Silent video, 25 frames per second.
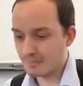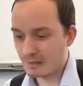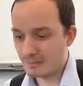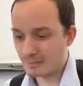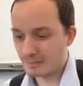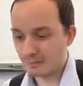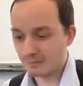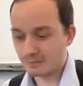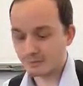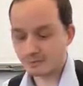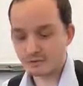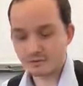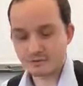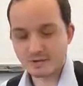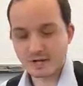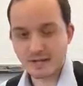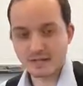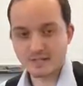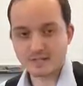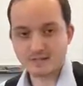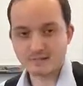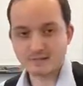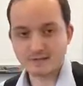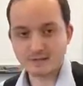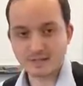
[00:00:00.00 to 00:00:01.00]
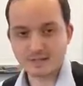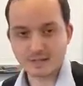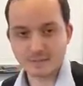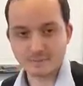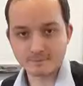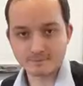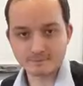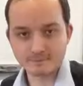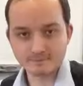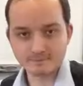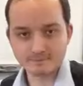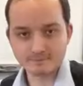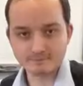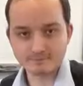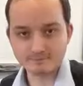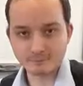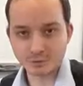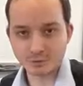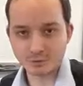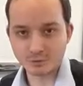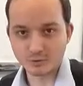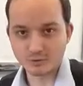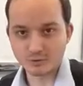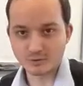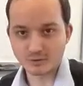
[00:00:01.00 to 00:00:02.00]
people's creativity
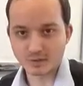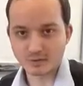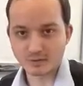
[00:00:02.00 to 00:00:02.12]
more,